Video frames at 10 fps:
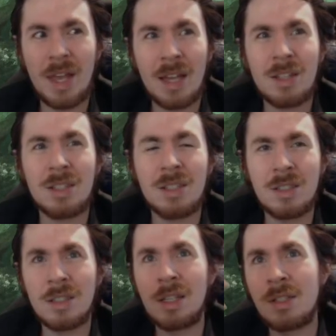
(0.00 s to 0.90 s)
X,
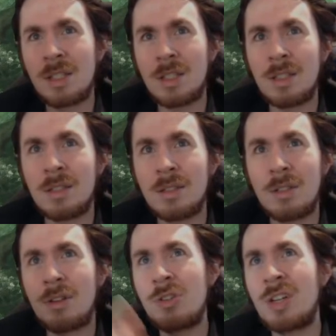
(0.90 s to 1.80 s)
it gets, uh,
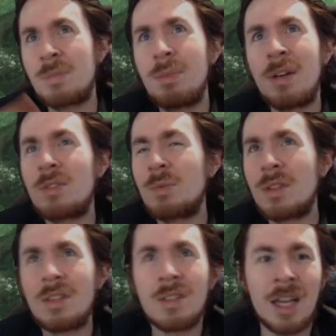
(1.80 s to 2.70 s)
your creature gets buffed
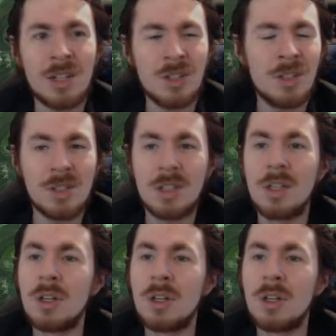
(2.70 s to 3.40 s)
with the X cost.